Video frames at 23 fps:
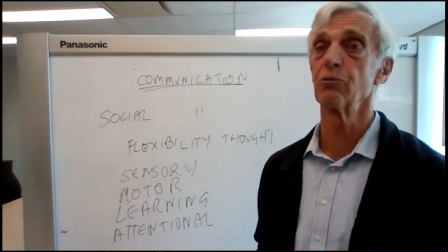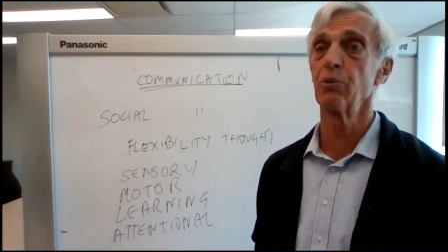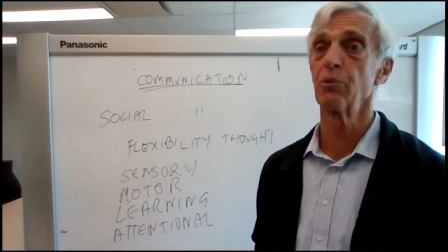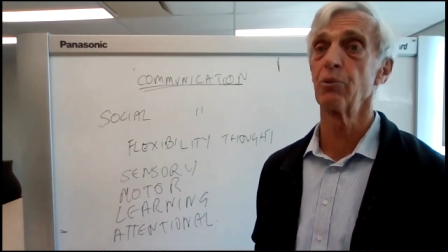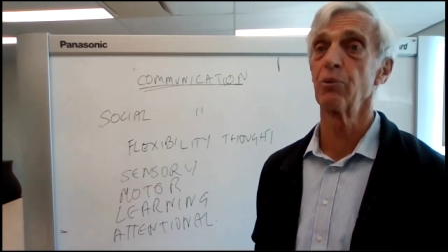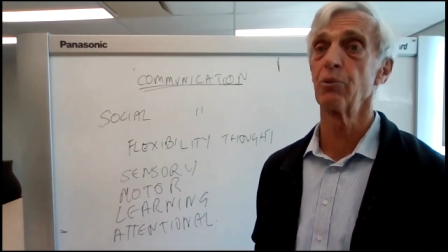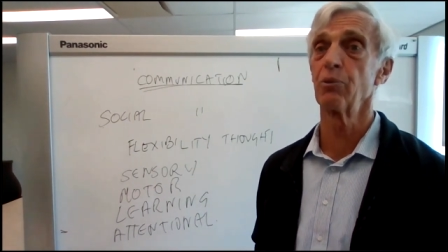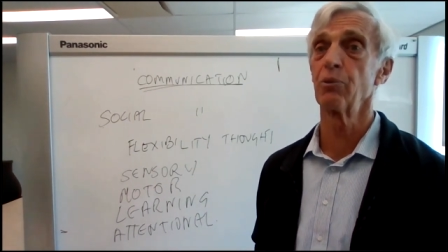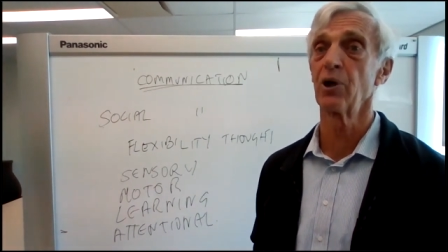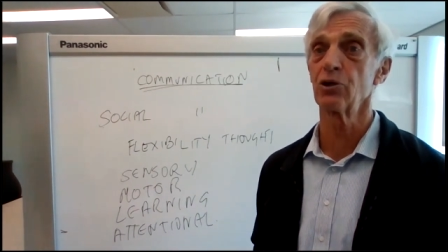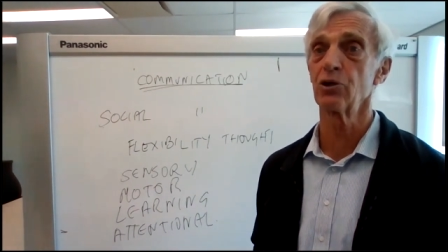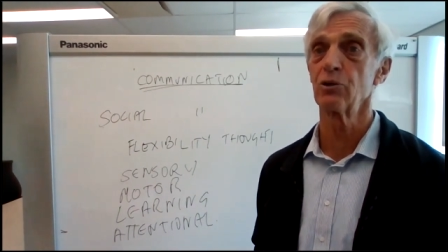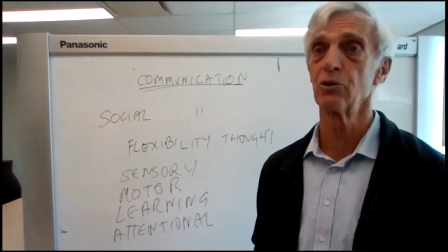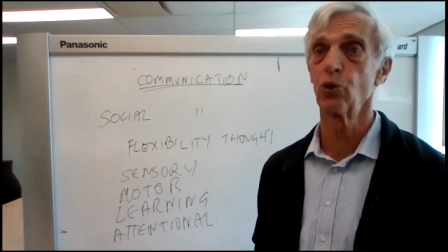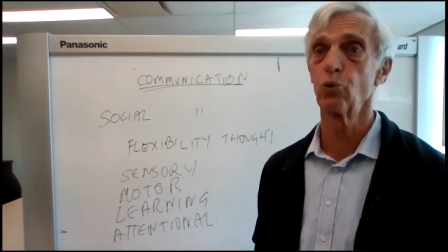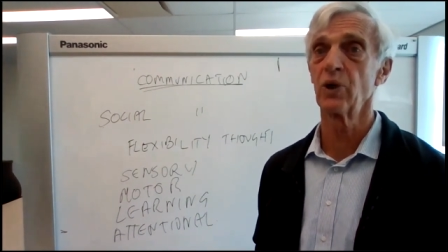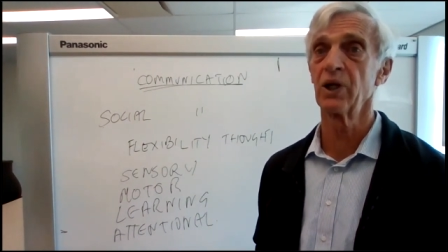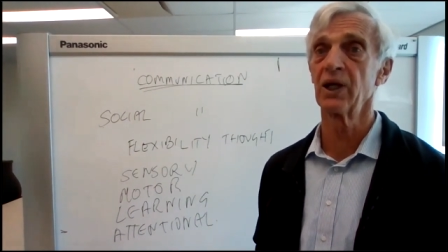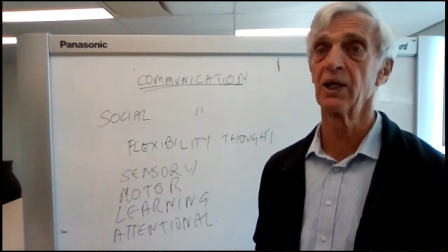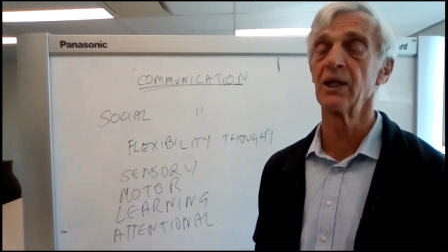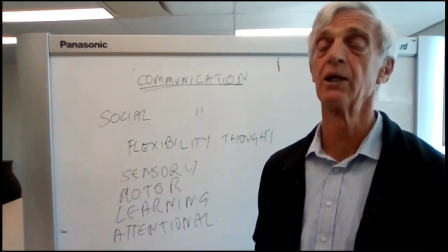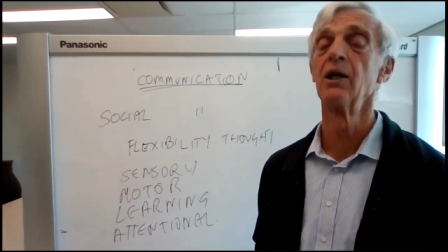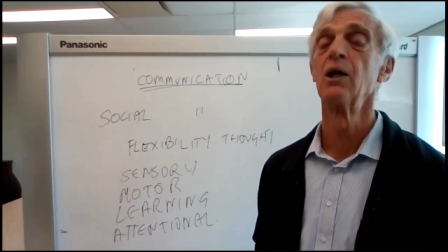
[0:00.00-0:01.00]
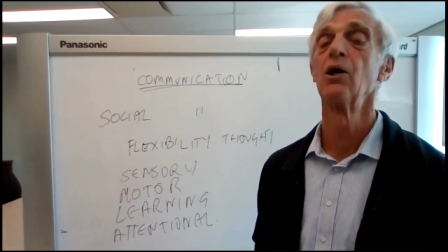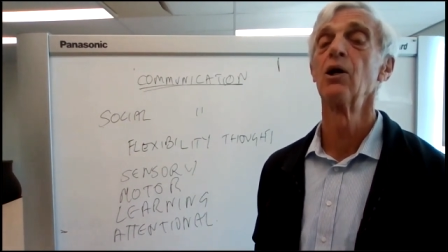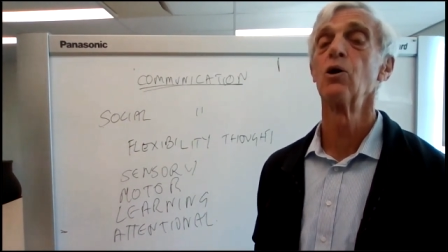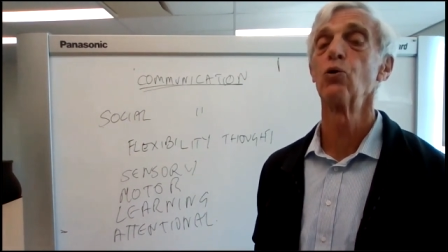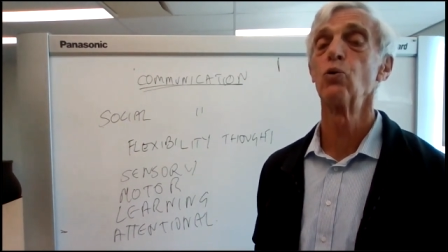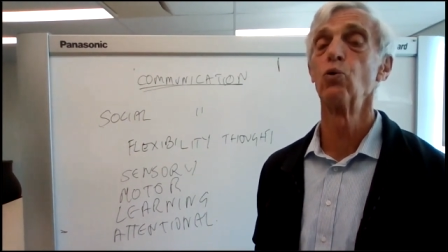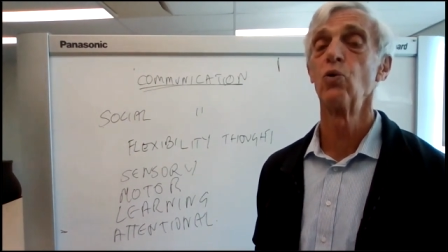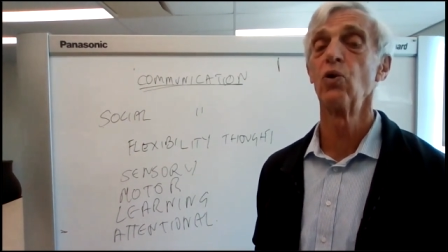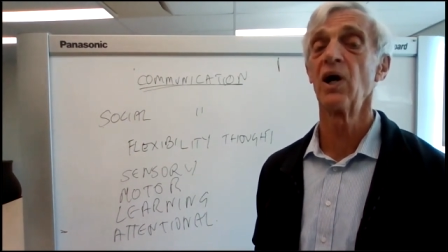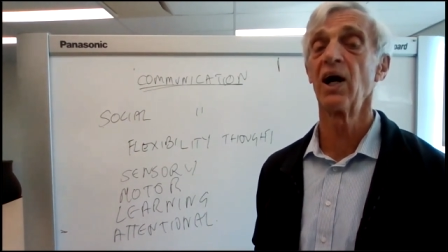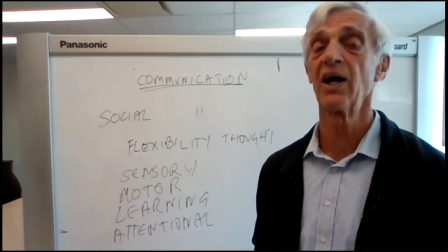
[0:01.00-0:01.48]
information more readily
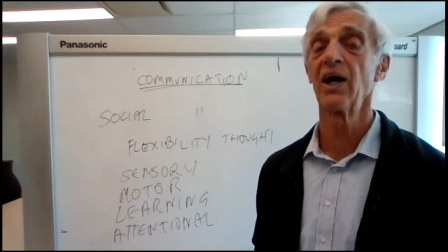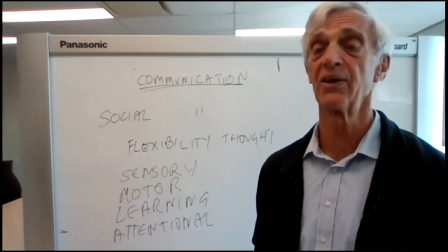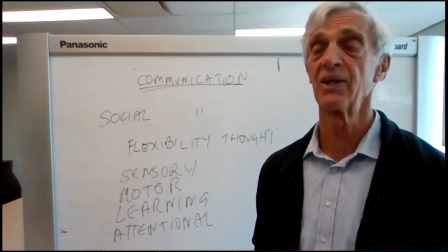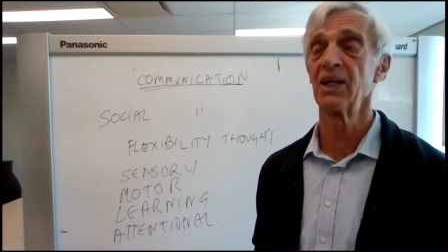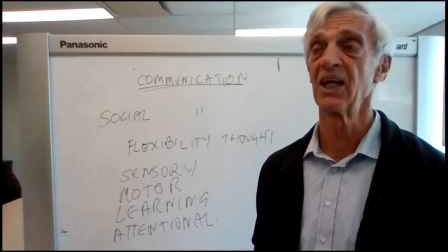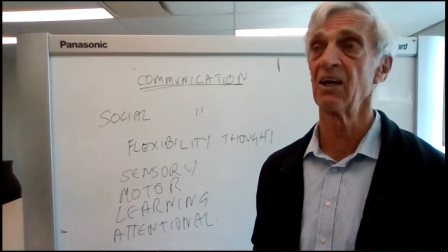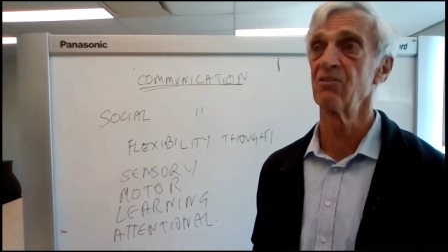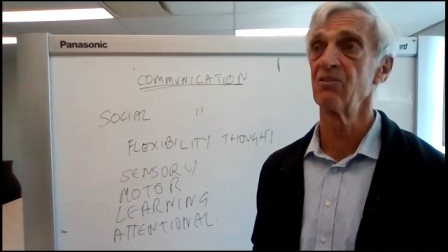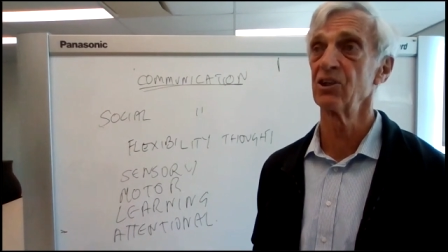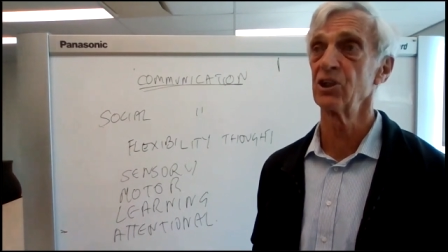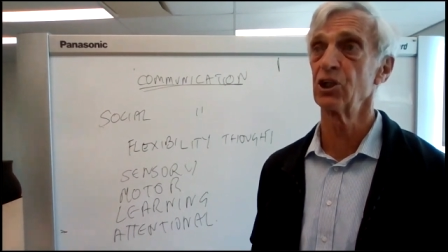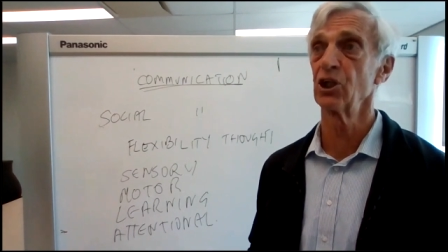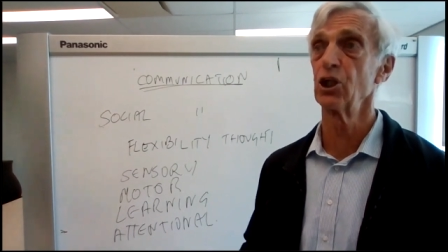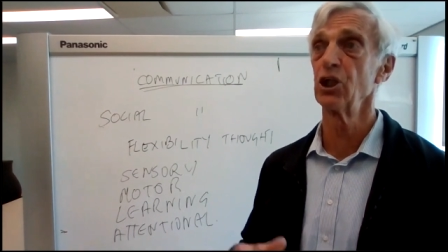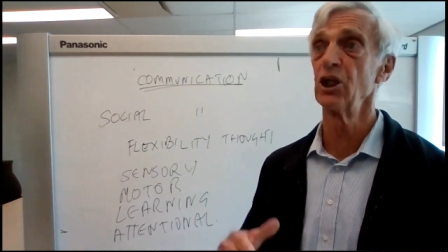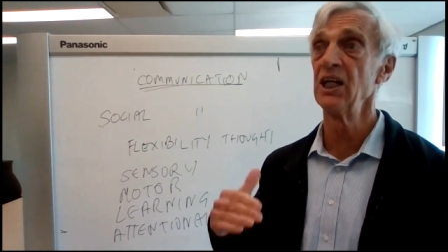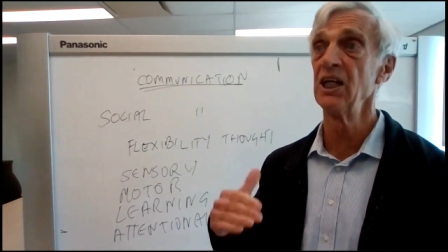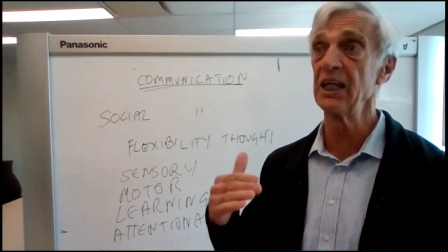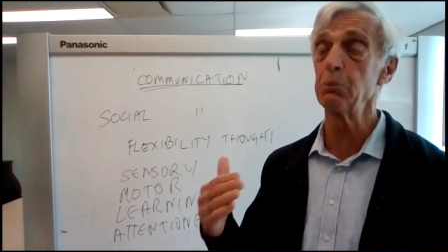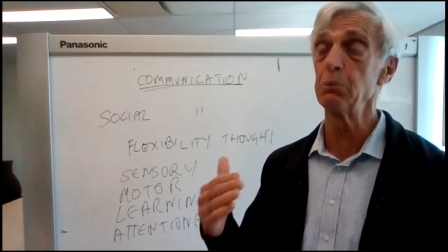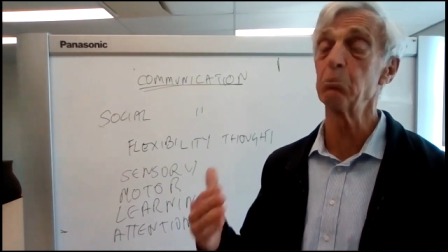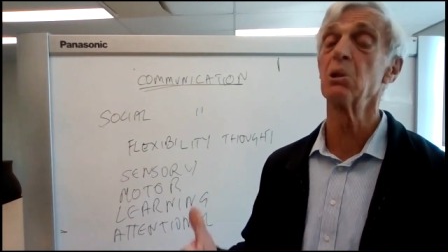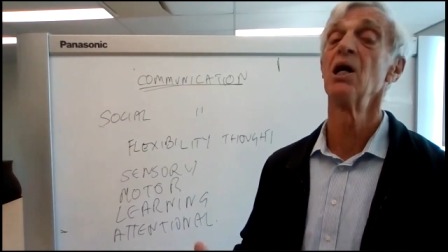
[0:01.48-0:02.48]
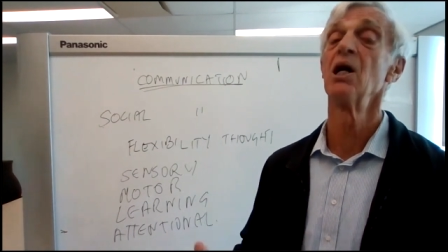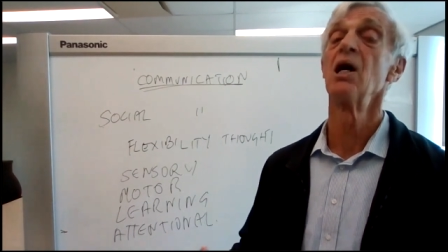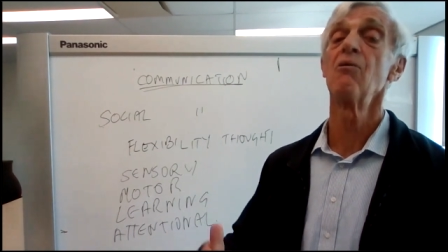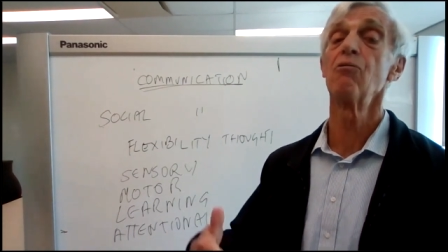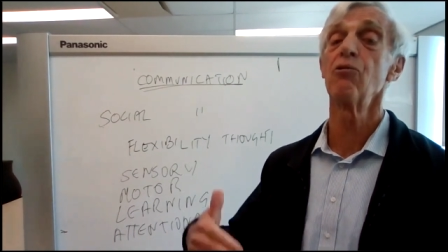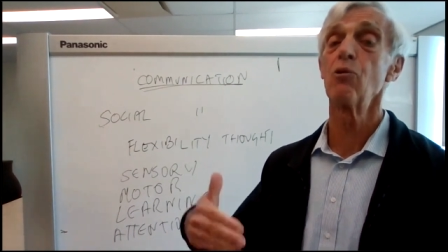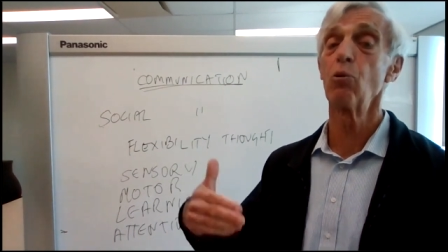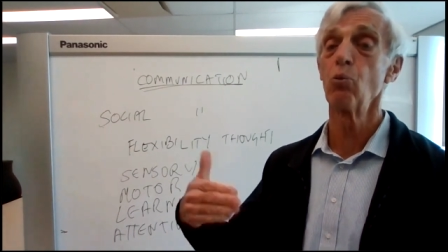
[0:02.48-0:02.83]
rather than having to leap